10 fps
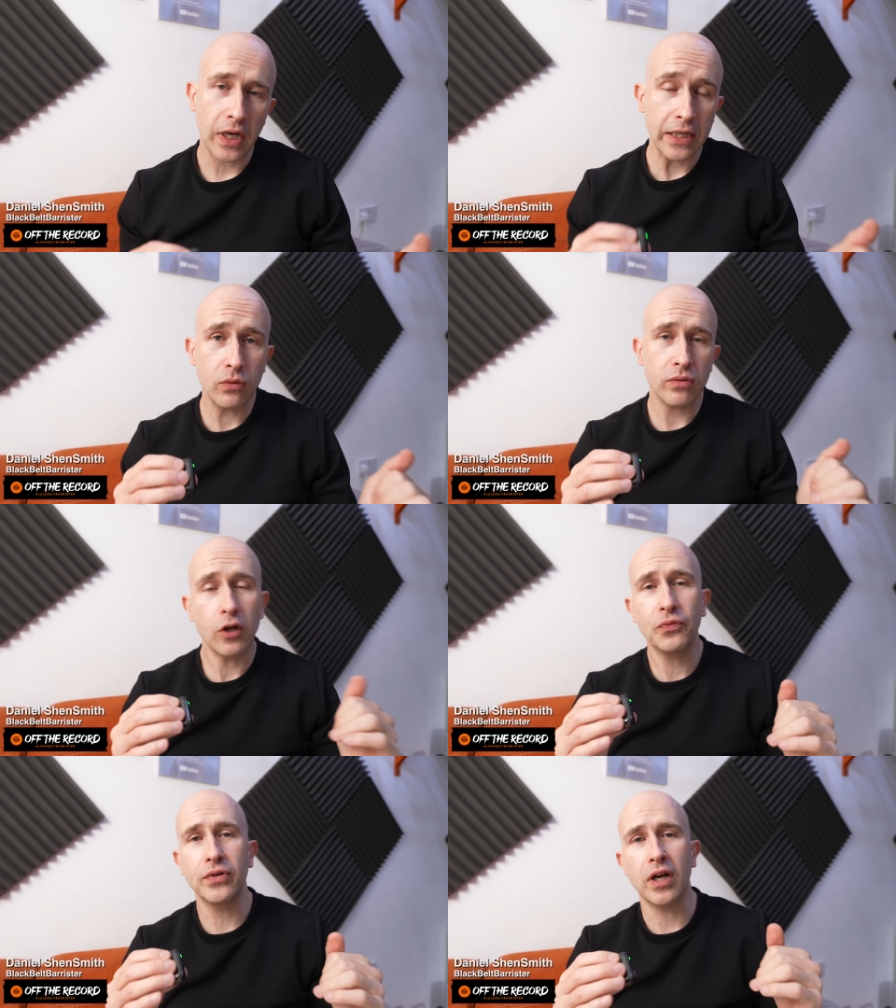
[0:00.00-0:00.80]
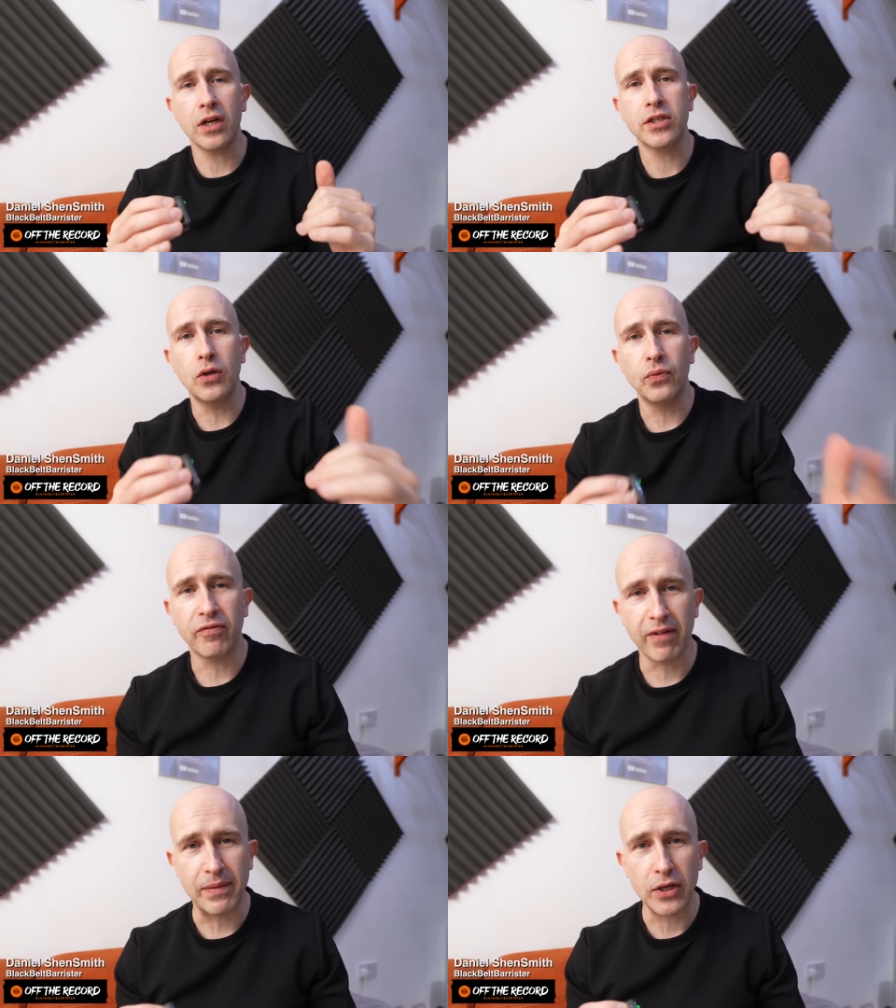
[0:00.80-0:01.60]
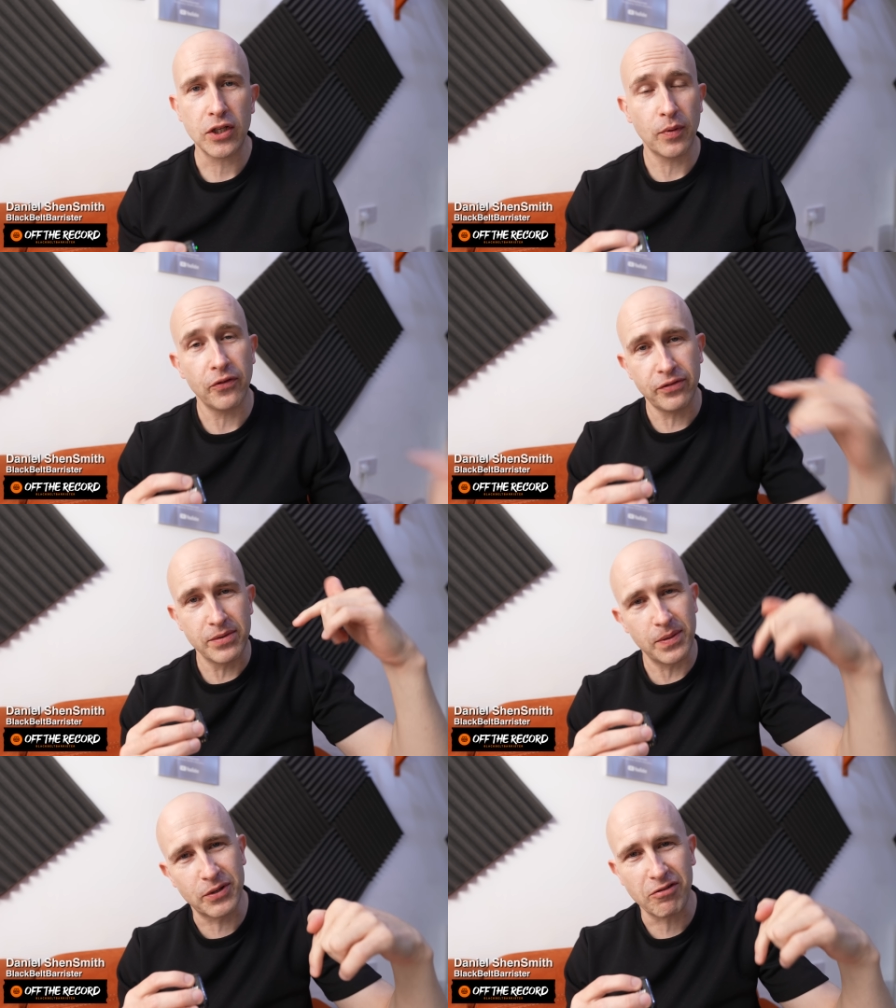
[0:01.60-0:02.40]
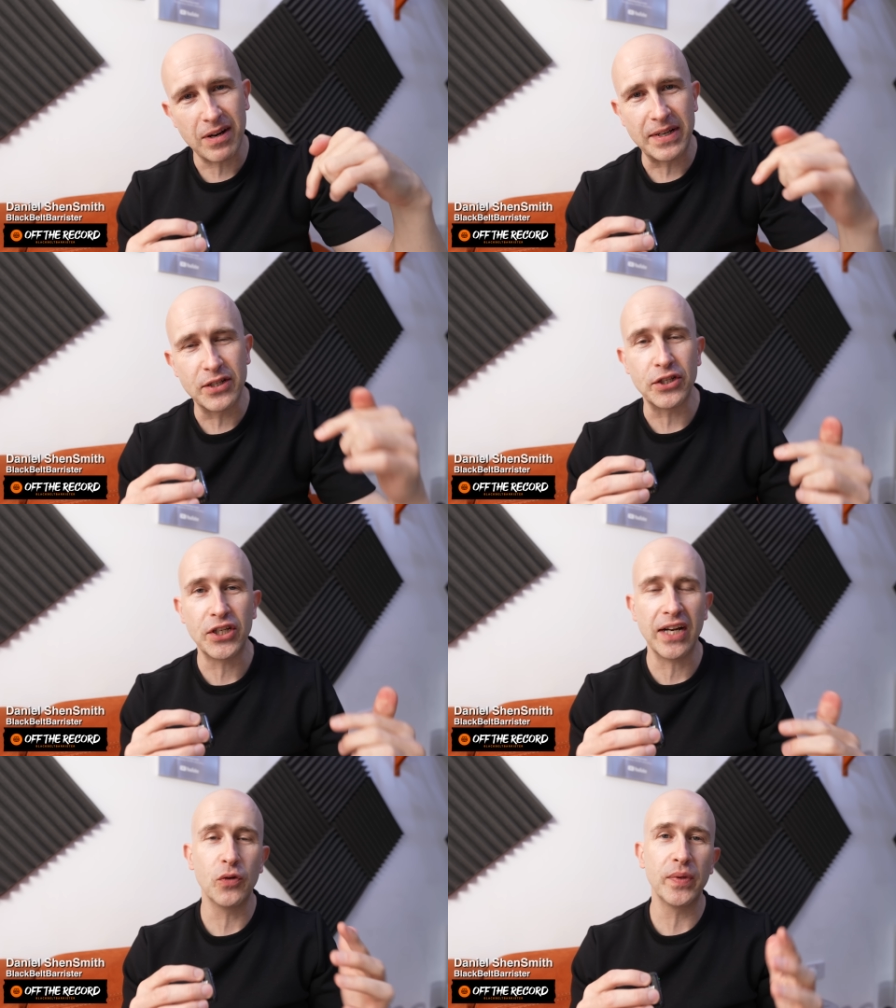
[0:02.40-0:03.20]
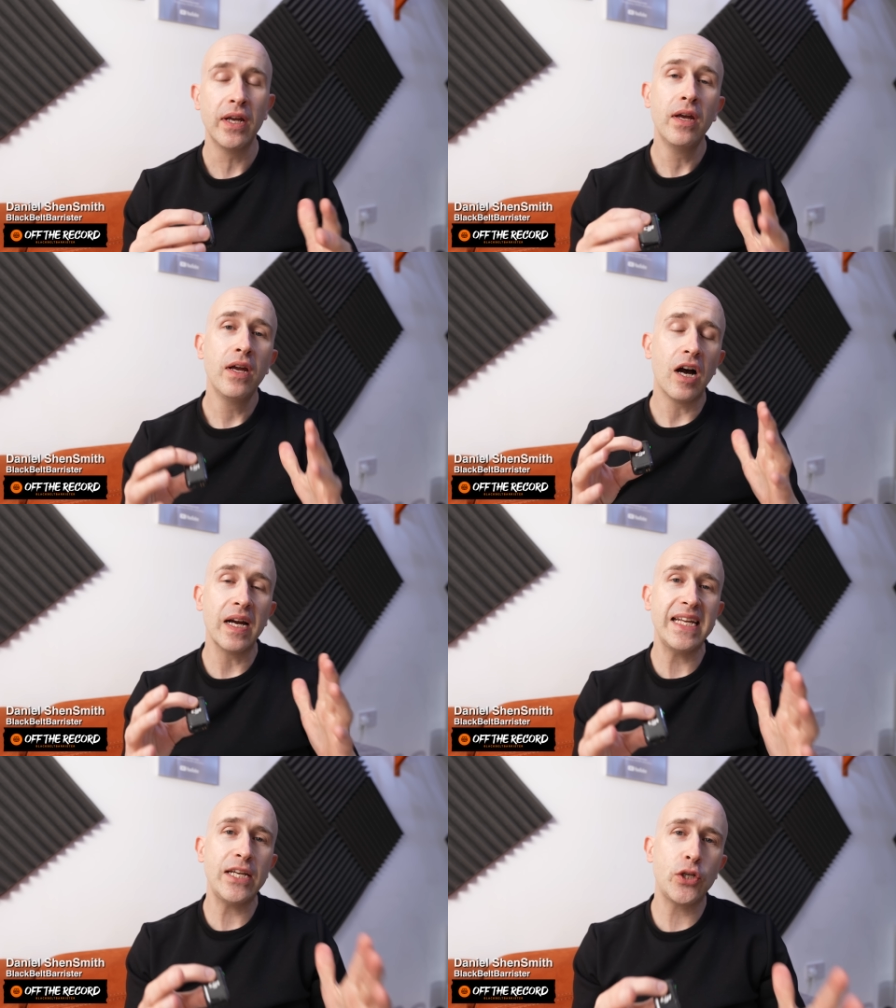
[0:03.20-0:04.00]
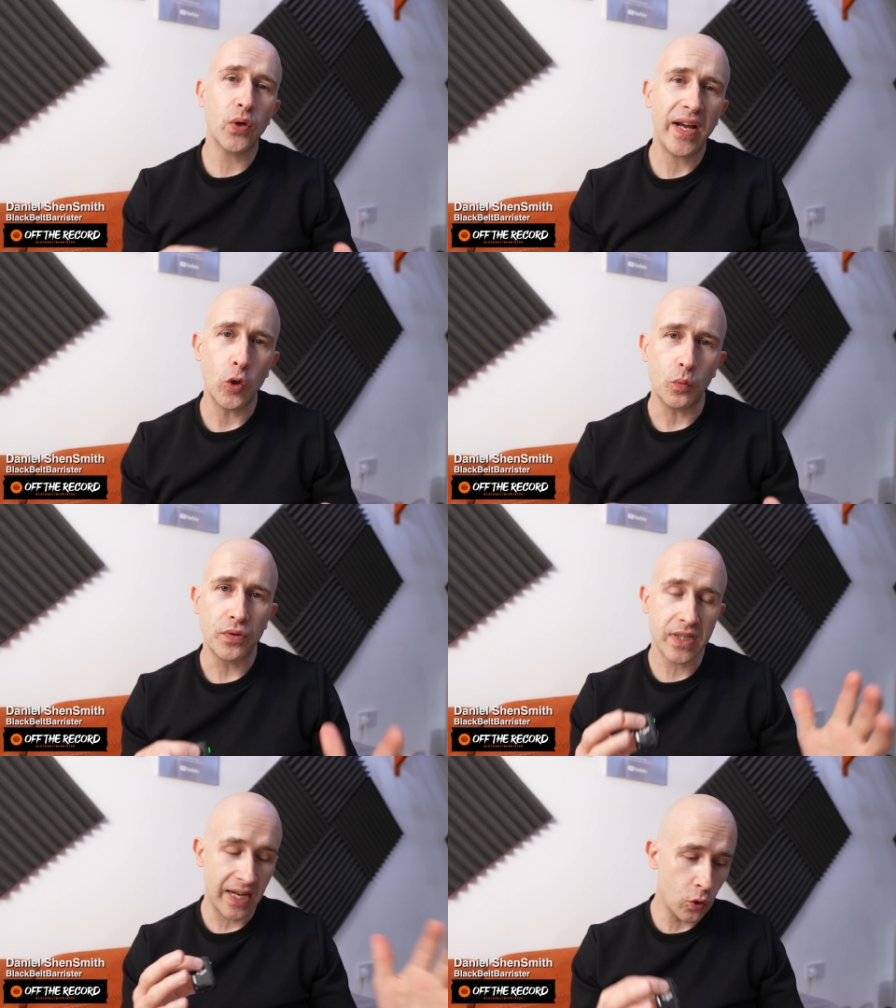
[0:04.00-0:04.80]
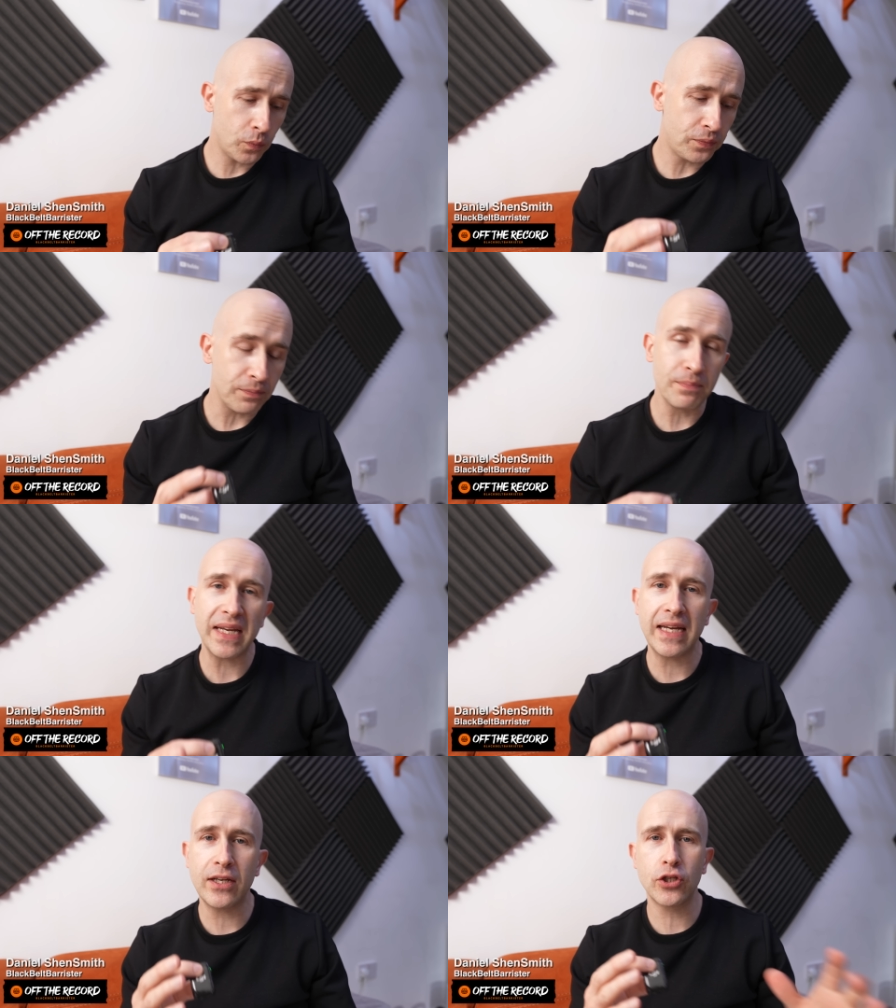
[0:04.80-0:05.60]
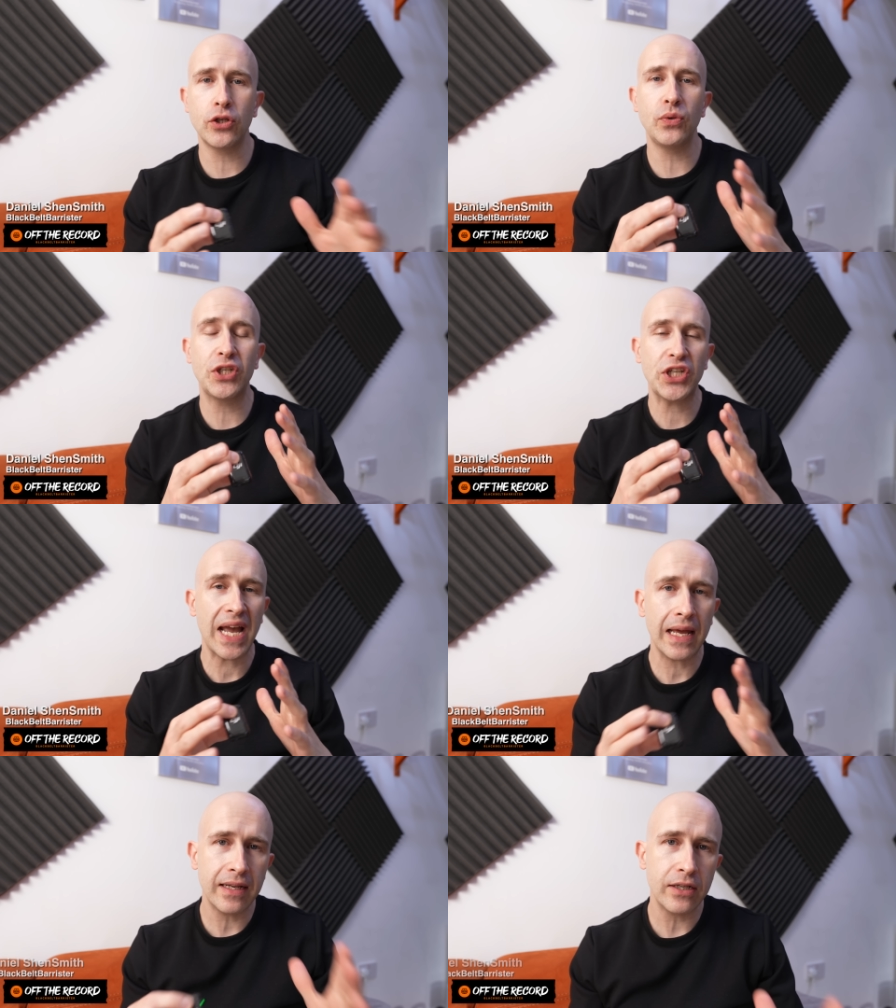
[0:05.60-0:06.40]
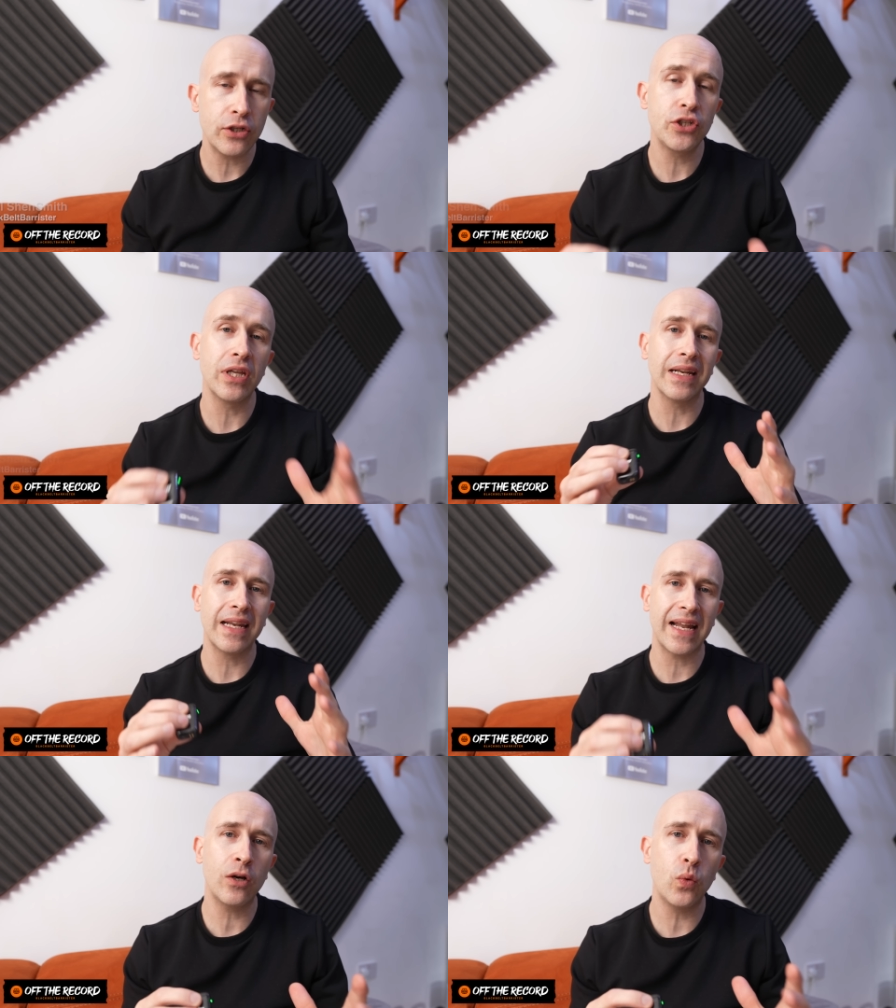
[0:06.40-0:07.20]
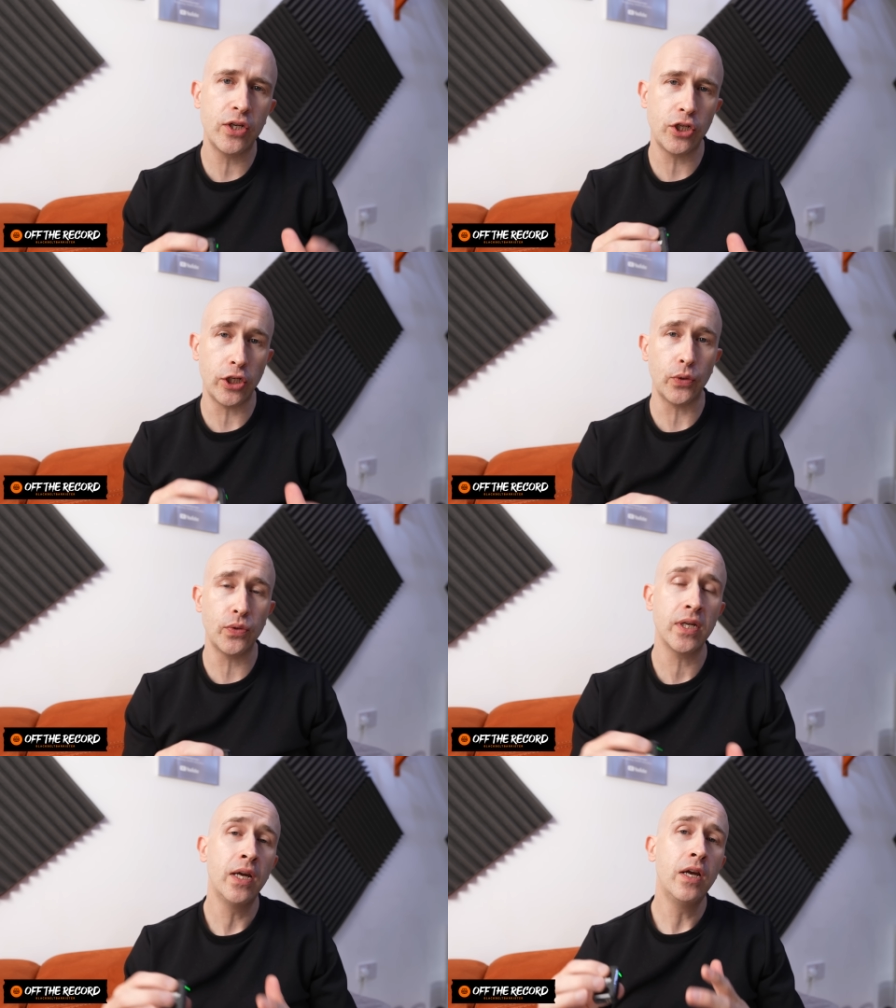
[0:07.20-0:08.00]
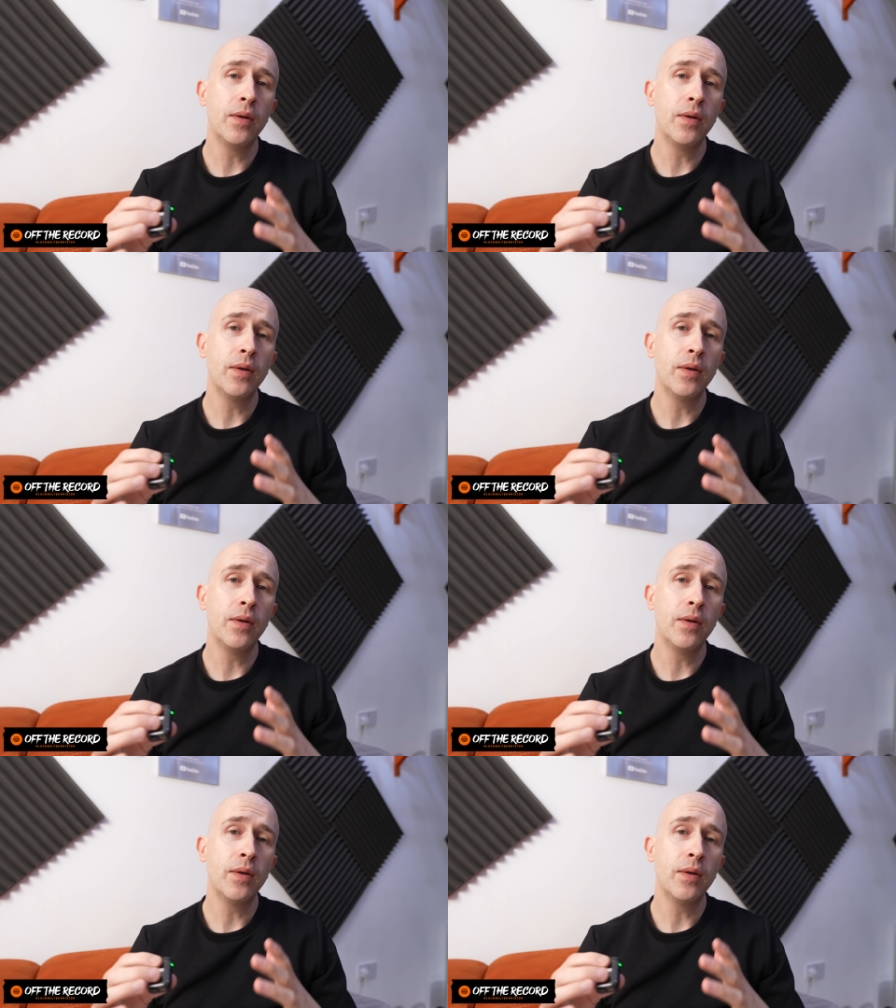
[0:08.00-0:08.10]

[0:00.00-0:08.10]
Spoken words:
I don't often ask you for very much apart from subscribing to the channel, but I need your help to help me to challenge the language used